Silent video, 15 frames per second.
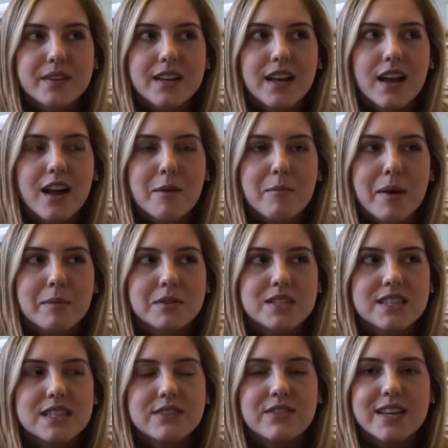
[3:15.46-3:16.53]
I'm just
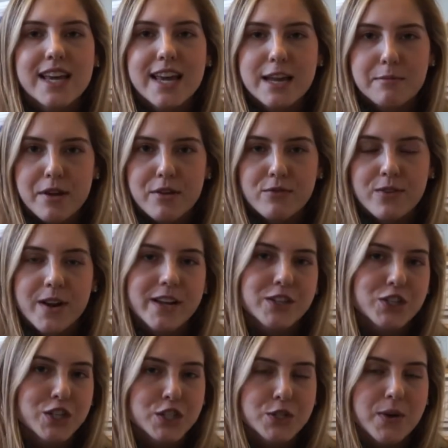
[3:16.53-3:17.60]
leaving it in my fridge
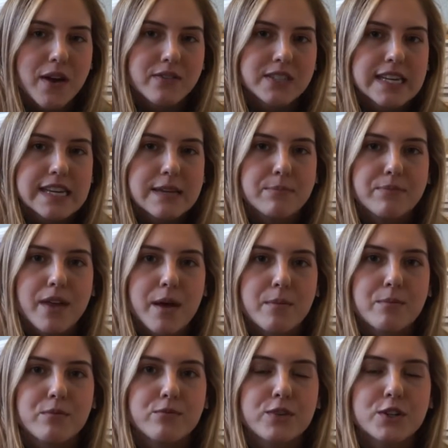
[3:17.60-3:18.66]
because you have to keep
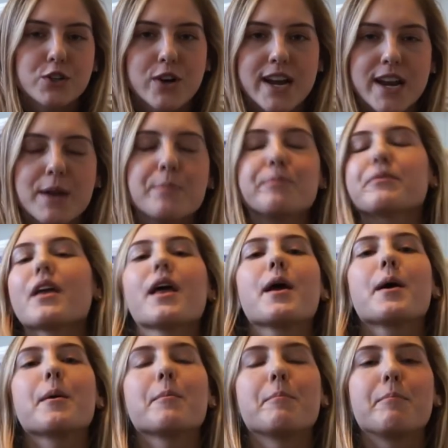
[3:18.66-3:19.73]
them refrigerated.
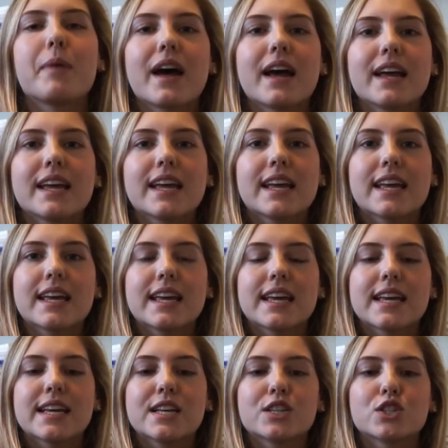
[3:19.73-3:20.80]
But it
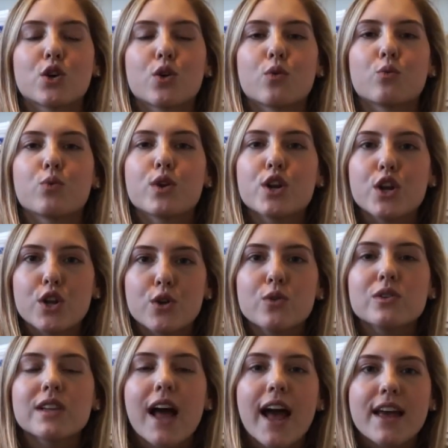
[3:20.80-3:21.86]
is Renew
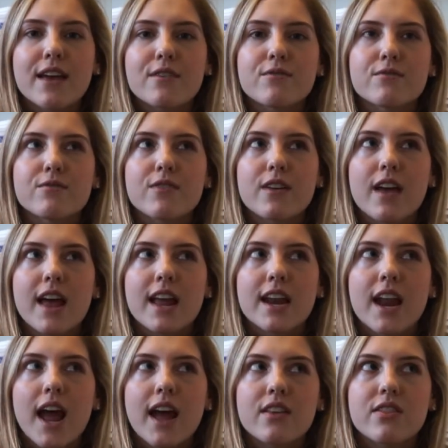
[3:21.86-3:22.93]
Life, and
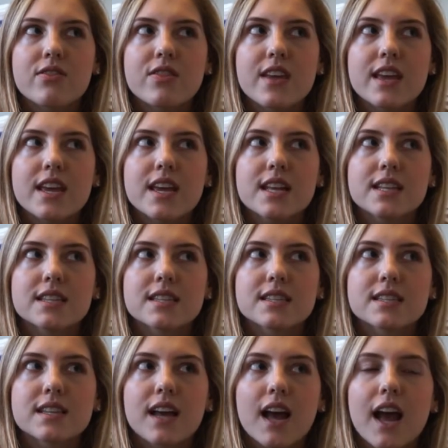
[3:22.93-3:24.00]
I think
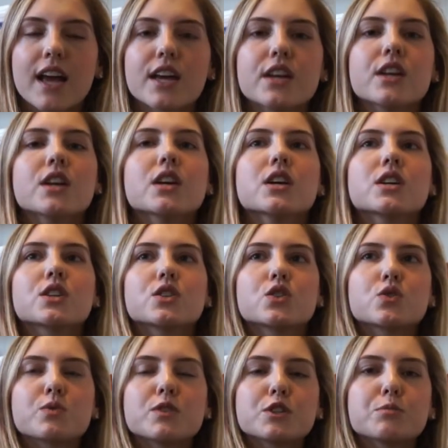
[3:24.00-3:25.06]
I
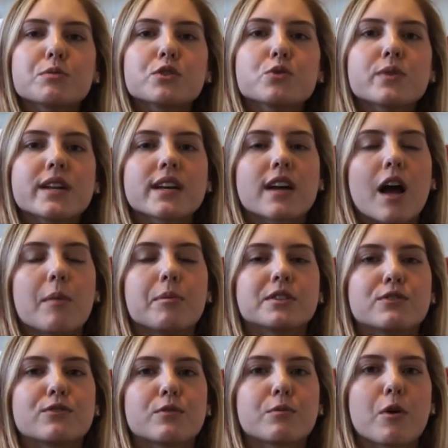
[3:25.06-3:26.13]
switch between a couple
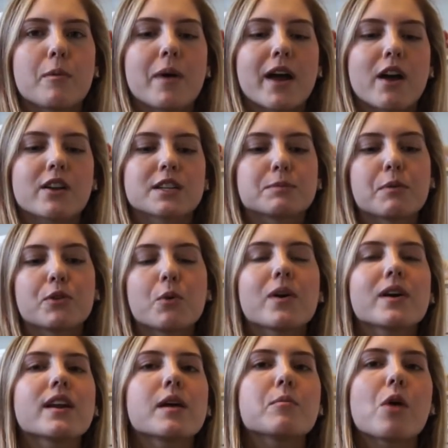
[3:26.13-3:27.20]
different probiotics, but the
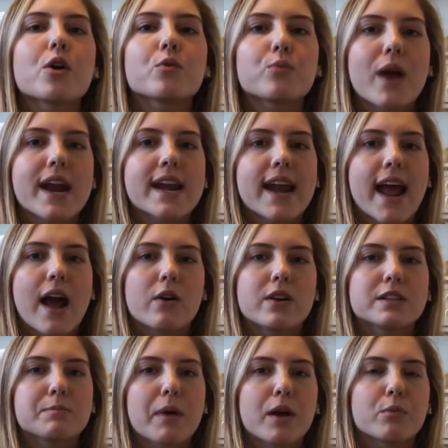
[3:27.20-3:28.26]
one I'm on right now is
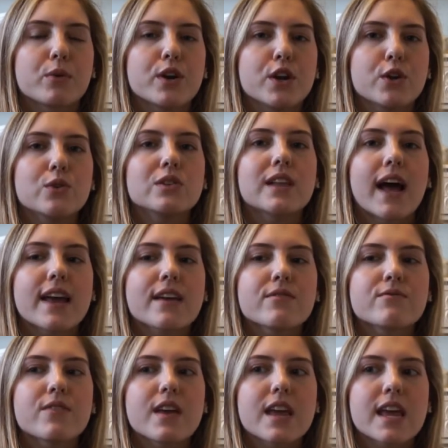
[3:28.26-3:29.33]
by Renew Life,
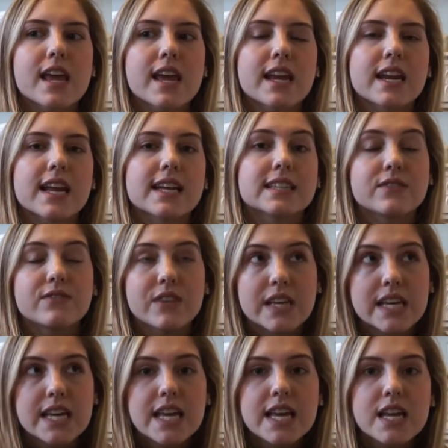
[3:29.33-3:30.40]
and it's
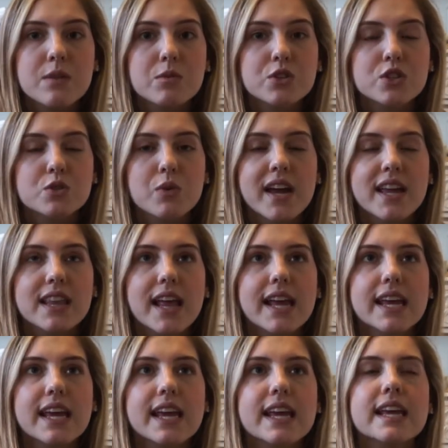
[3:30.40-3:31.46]
vegan, which is why I like
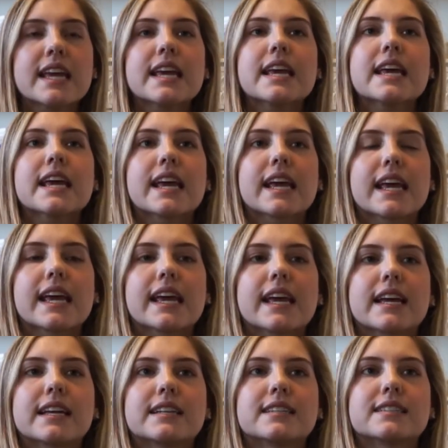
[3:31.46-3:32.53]
it.
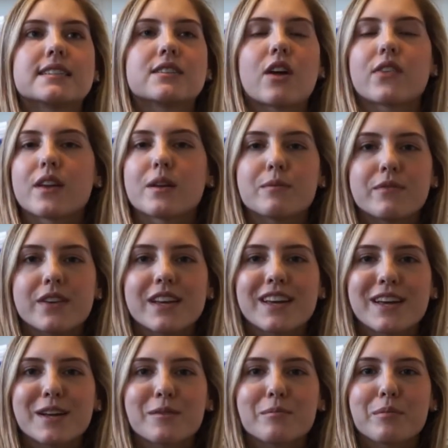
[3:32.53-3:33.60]
And not that I'm
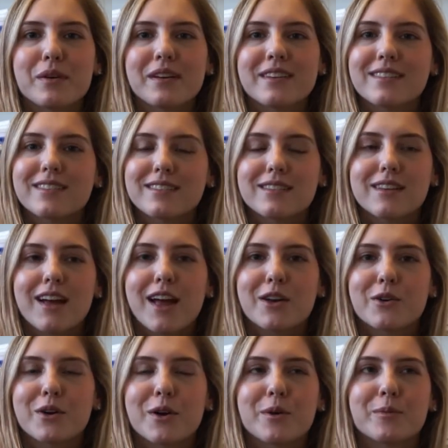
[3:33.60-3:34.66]
vegan, but I
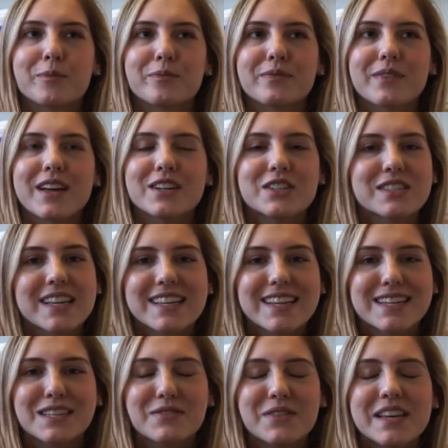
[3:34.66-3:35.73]
don't know, I just like that
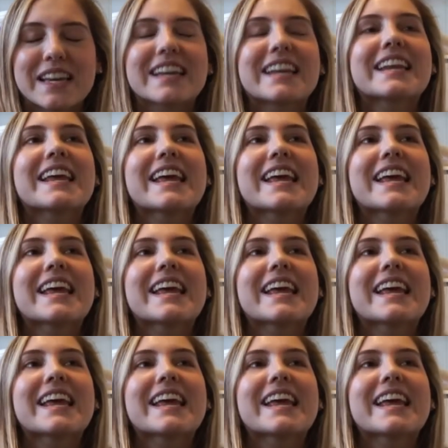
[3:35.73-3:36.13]
it's vegan.